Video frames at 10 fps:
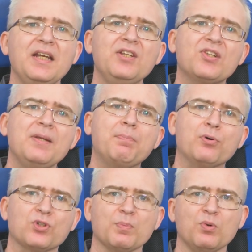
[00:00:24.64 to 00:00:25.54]
easily
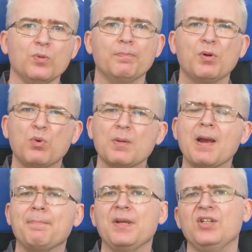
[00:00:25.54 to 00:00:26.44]
portable. But what
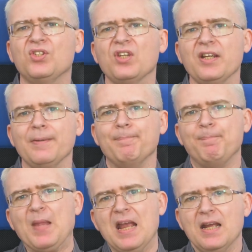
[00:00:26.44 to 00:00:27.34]
about PC?
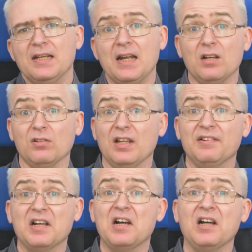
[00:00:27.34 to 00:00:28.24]
Now,
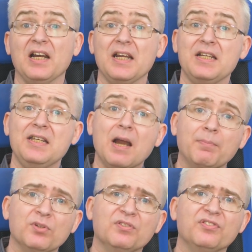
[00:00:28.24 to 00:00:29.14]
there are a
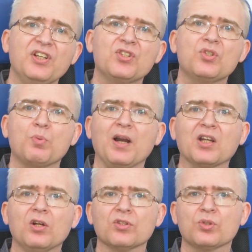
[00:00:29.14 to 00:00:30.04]
number of reasons why
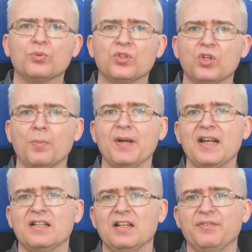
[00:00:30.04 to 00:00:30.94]
consoles
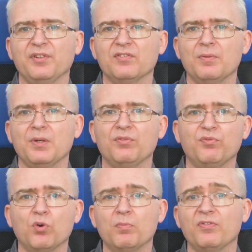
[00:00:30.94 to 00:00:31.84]
dominate the living room, and
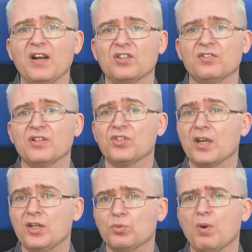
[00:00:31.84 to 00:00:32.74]
form factor, I'd
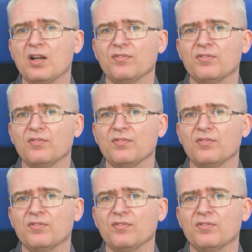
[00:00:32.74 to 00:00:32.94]
say, is one